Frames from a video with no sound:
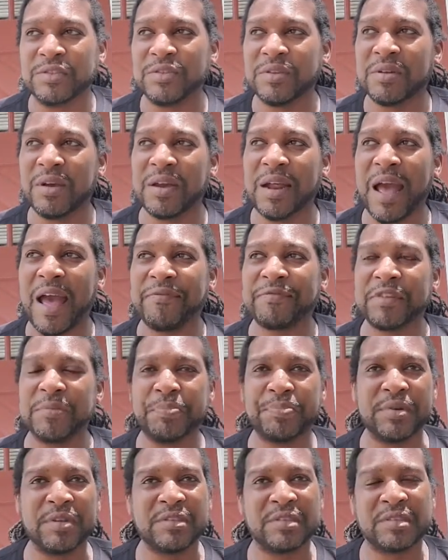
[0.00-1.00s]
You're gonna have to
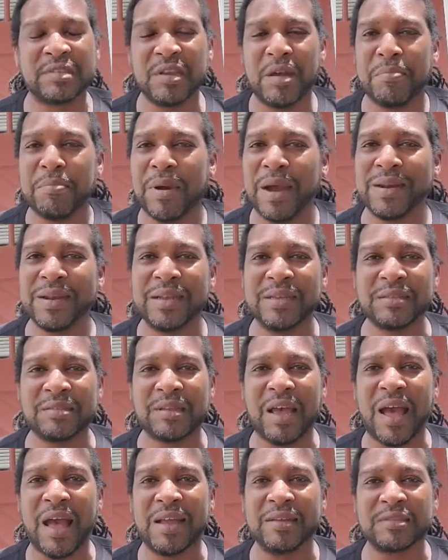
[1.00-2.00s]
put some money
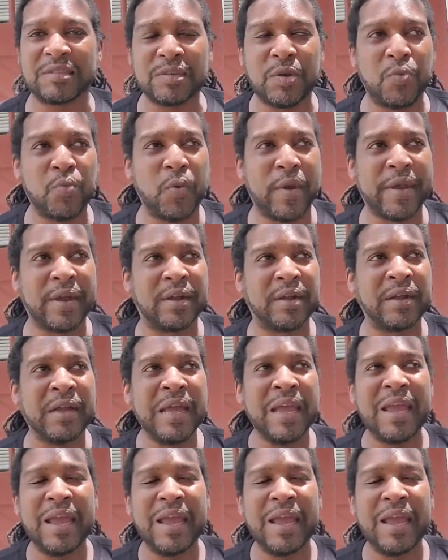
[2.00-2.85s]
aside somewhere.